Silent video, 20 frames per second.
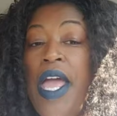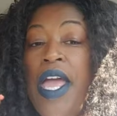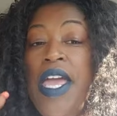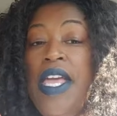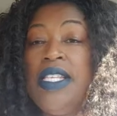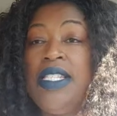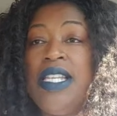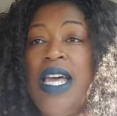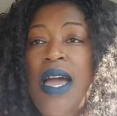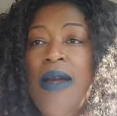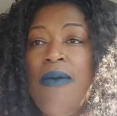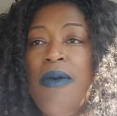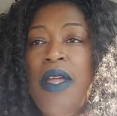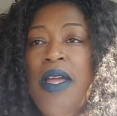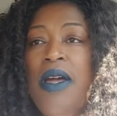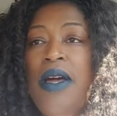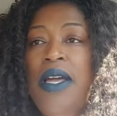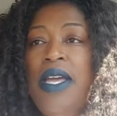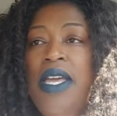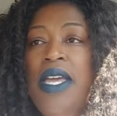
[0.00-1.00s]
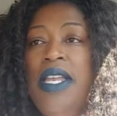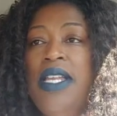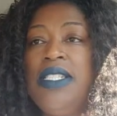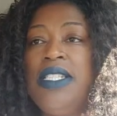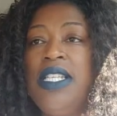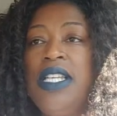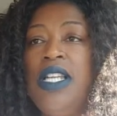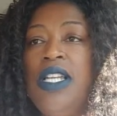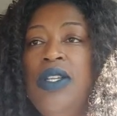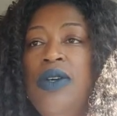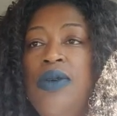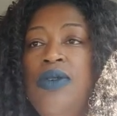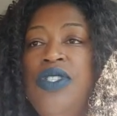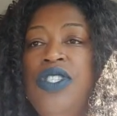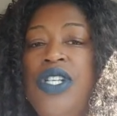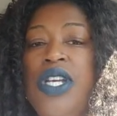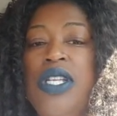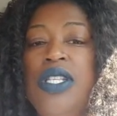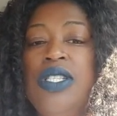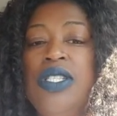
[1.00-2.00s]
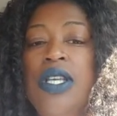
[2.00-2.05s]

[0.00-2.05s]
It's not real. It is an illusion.